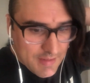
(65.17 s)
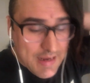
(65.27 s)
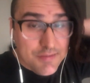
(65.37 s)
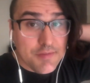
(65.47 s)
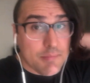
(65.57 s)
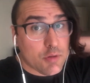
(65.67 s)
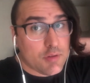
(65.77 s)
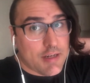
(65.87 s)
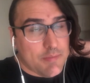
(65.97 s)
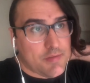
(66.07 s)
And since I blew a
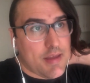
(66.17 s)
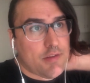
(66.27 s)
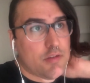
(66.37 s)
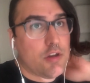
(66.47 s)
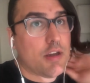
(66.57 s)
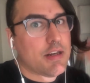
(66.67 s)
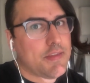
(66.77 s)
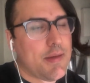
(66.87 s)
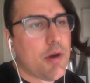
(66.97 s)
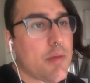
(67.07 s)
lot of my savings on getting
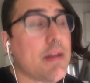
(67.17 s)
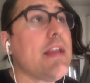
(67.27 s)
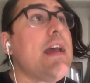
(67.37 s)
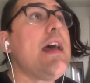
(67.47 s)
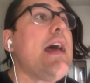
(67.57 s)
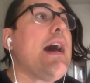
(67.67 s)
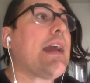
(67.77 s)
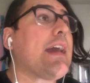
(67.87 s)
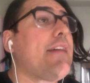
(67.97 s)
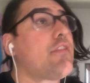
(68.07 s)
the apartment,
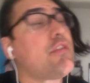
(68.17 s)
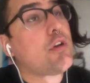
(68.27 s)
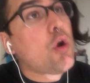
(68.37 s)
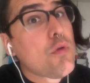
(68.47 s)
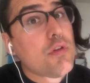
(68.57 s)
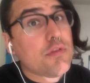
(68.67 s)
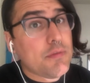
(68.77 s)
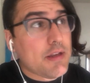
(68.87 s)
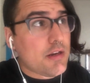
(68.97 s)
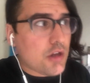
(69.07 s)
I'm gonna have to start over if
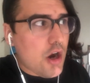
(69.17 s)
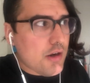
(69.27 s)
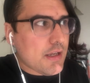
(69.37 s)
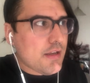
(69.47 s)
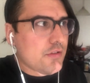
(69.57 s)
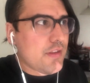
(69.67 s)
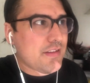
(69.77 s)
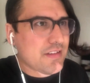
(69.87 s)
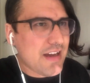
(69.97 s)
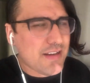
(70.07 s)
we get in a car again. So
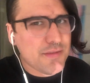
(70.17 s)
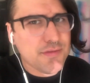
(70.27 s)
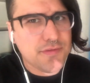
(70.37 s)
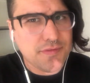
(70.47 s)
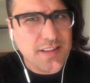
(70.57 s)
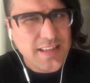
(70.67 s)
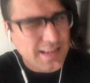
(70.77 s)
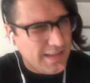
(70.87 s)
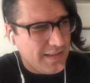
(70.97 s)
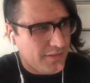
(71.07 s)
that's kind of like
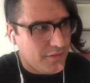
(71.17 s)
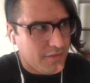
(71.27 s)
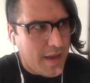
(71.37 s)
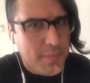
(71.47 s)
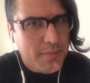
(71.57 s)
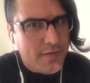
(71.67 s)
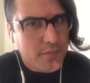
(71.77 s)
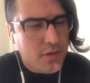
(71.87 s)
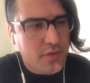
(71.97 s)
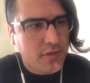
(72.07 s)
stopping me
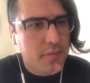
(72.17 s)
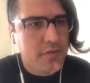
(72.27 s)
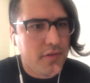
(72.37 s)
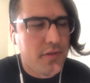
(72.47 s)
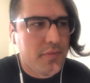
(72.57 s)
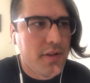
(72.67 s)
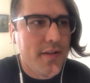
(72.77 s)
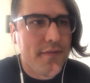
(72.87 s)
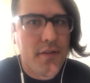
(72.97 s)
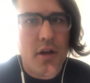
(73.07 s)
from doing some
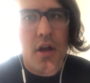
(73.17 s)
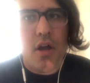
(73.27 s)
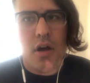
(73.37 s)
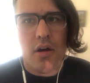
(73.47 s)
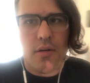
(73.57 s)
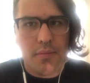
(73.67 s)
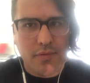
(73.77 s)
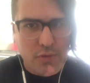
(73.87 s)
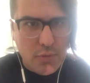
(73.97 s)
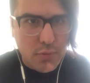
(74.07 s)
stuff.
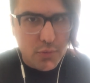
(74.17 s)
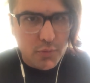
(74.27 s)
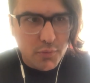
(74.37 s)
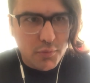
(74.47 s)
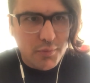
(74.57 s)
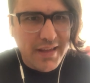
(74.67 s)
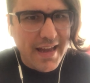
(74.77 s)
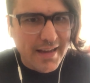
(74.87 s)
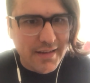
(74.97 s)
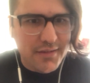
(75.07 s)
So
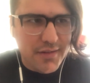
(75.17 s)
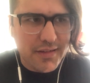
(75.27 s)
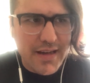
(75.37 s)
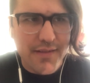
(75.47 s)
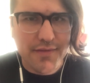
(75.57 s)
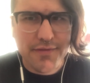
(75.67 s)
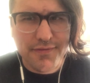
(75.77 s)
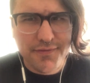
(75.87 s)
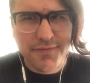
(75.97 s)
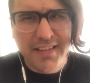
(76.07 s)
yeah, that's kind
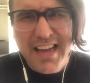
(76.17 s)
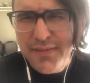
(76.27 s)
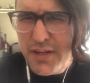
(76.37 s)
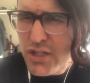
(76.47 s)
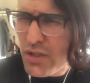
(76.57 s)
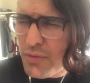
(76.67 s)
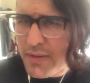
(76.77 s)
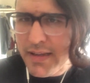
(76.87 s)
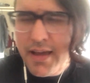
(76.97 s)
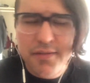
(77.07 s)
of an issue,
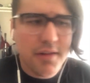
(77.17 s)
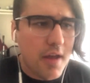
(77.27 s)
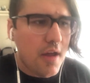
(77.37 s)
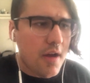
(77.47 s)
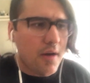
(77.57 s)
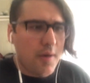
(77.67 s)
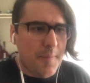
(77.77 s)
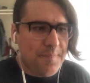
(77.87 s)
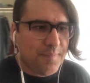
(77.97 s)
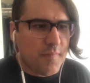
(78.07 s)
I guess.
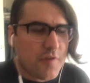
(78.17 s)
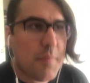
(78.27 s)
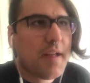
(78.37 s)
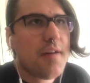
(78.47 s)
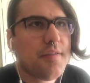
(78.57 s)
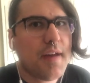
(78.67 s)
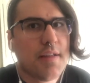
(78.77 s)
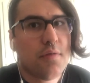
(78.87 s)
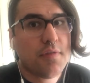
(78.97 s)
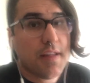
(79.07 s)
So because I
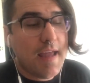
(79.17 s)
don't really